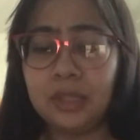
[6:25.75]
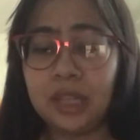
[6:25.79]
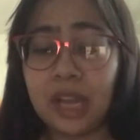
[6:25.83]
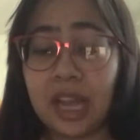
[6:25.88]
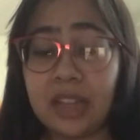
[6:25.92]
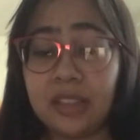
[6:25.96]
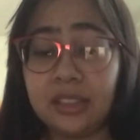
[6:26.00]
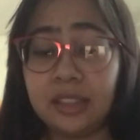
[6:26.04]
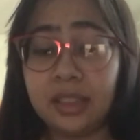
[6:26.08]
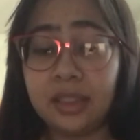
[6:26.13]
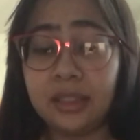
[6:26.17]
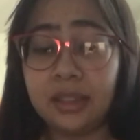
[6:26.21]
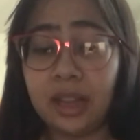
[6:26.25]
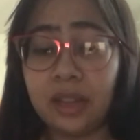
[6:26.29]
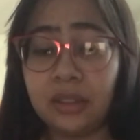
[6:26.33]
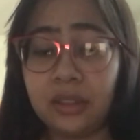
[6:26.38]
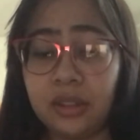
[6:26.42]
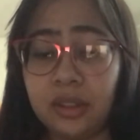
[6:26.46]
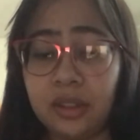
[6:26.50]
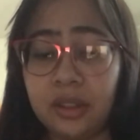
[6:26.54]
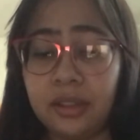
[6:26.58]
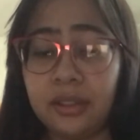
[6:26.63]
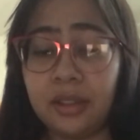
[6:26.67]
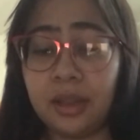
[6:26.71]
chasing down
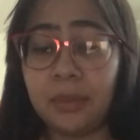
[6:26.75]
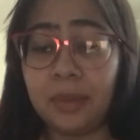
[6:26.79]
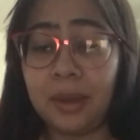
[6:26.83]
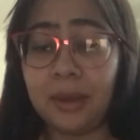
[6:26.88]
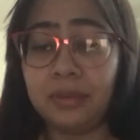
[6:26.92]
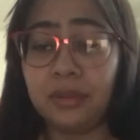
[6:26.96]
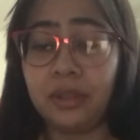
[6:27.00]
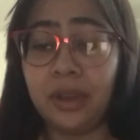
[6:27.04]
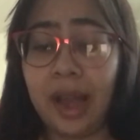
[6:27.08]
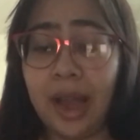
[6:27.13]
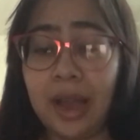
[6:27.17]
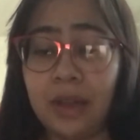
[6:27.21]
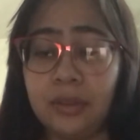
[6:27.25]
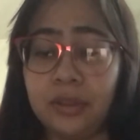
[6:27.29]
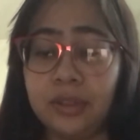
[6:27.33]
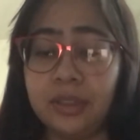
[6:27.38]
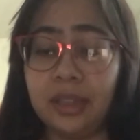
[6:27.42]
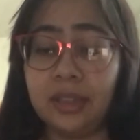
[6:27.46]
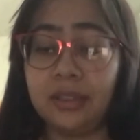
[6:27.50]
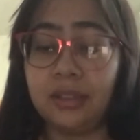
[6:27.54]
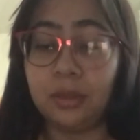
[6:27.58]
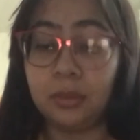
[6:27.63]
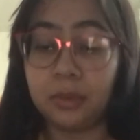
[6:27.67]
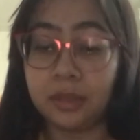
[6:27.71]
to the dump after
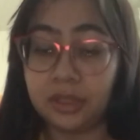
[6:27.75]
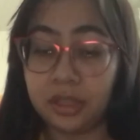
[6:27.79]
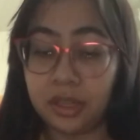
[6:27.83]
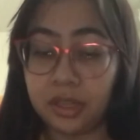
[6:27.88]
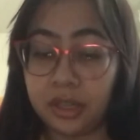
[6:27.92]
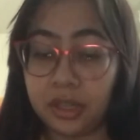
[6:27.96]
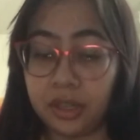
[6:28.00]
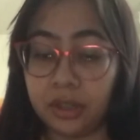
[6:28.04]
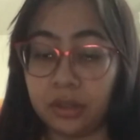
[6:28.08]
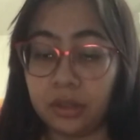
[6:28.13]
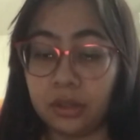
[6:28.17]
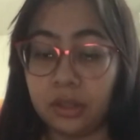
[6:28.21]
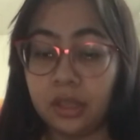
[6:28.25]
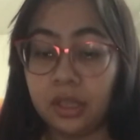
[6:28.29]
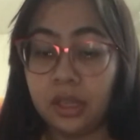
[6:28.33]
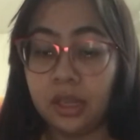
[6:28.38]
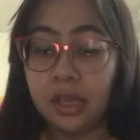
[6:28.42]
advertising material."